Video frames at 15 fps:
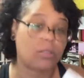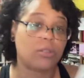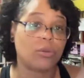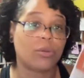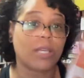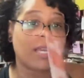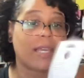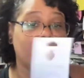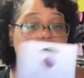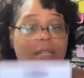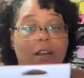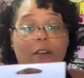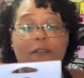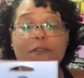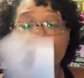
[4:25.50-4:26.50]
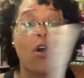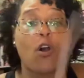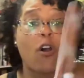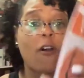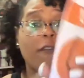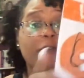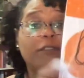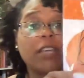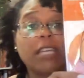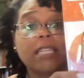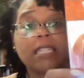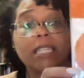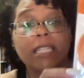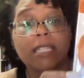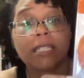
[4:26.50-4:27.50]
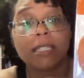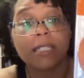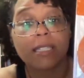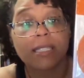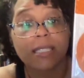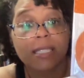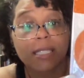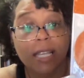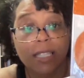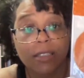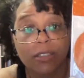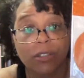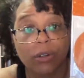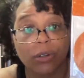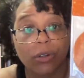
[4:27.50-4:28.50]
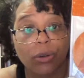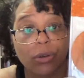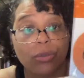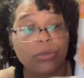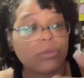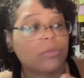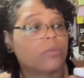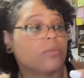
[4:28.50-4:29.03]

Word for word: You get a fall feeling scent circle.